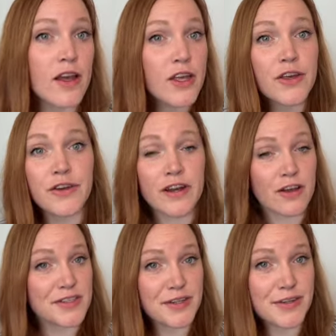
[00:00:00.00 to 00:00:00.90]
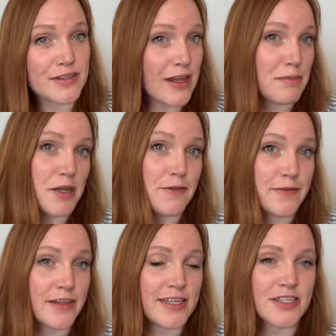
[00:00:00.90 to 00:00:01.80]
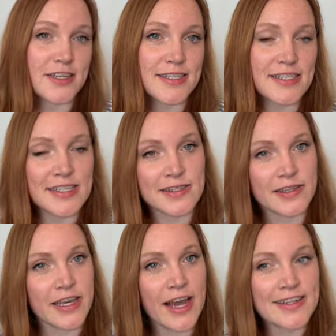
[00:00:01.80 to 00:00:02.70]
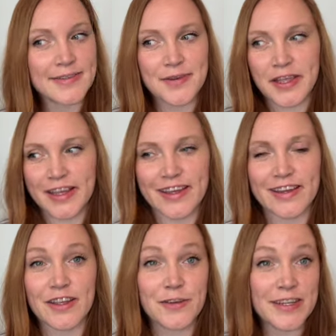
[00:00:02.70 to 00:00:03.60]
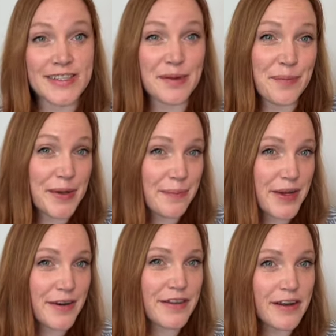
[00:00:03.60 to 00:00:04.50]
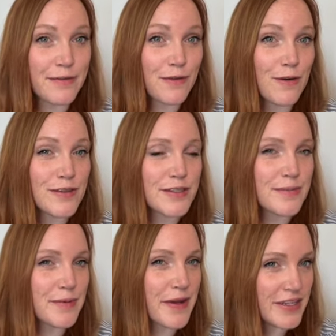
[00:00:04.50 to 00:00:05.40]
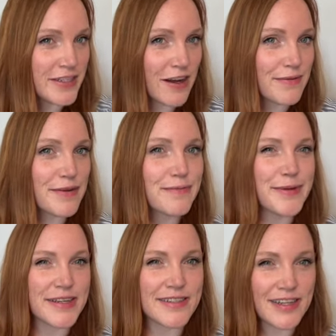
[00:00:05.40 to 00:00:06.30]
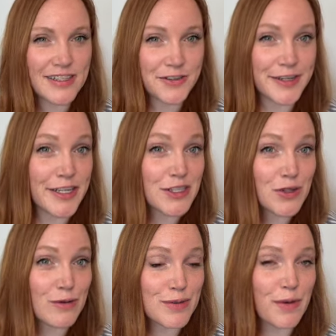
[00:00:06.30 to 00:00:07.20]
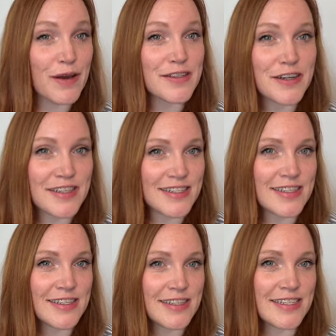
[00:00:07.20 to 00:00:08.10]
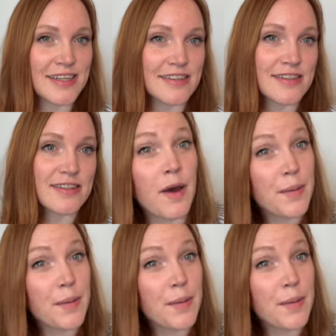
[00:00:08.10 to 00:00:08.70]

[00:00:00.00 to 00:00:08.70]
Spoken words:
You can also use a laptop for this just as easily. I just feel like you need something bigger than a phone to be painting off of, because that screen is so small it's hard to see the details.